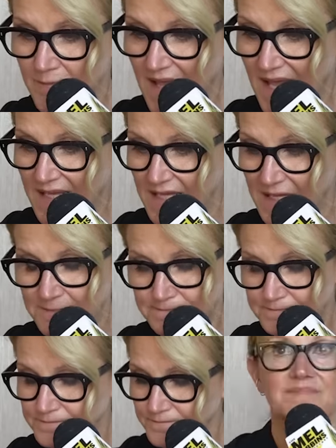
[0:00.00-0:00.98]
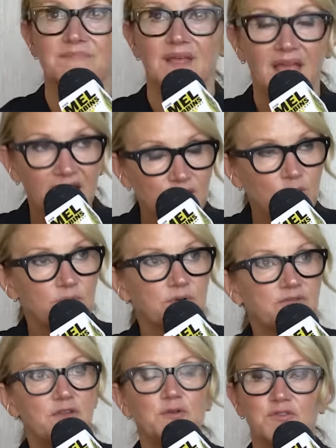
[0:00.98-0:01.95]
Maggie, annual
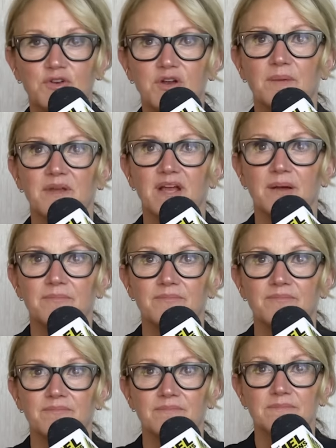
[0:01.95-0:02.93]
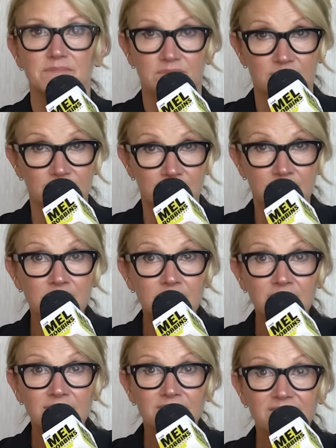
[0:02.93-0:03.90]
reviews are coming up.
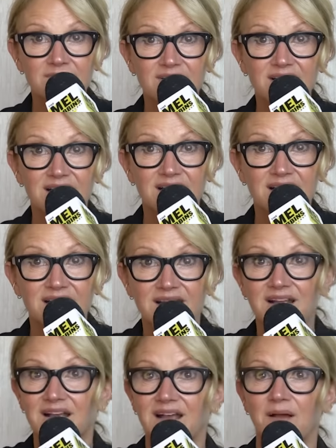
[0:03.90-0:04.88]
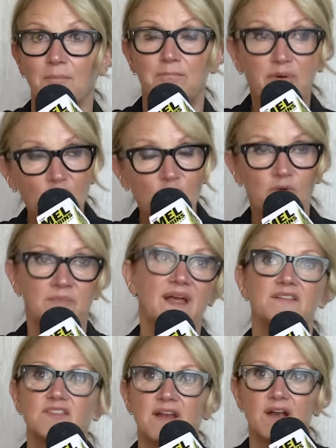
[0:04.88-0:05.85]
Mm-hmm. Boom,
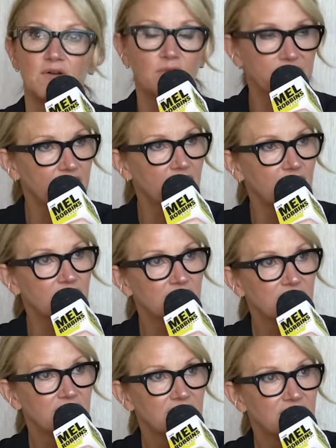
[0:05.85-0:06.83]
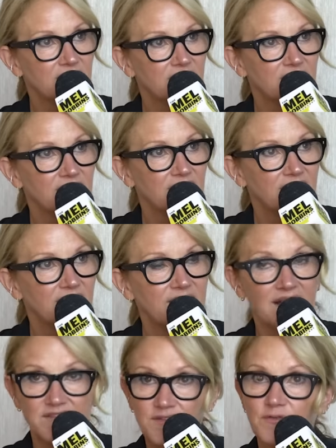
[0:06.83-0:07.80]
that's an arrow in the heart.
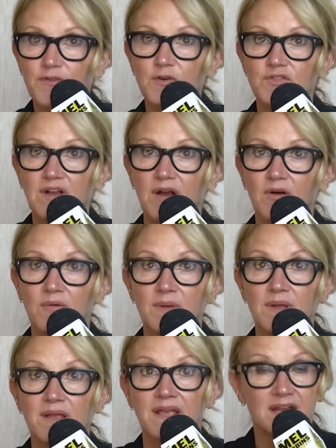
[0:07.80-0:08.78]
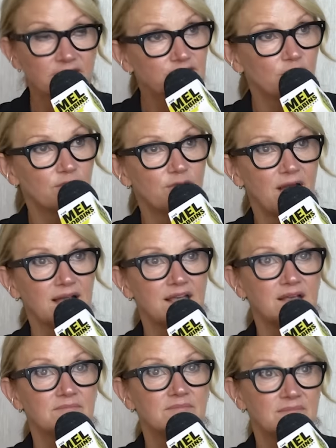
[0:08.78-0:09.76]
That's the first arrow. It is
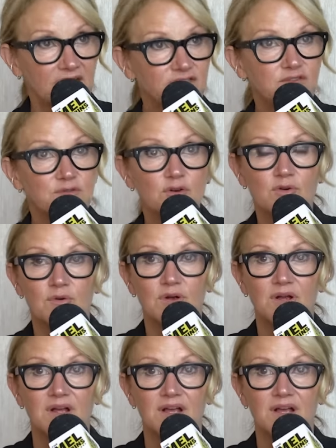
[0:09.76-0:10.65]
nerve-wracking. That's true.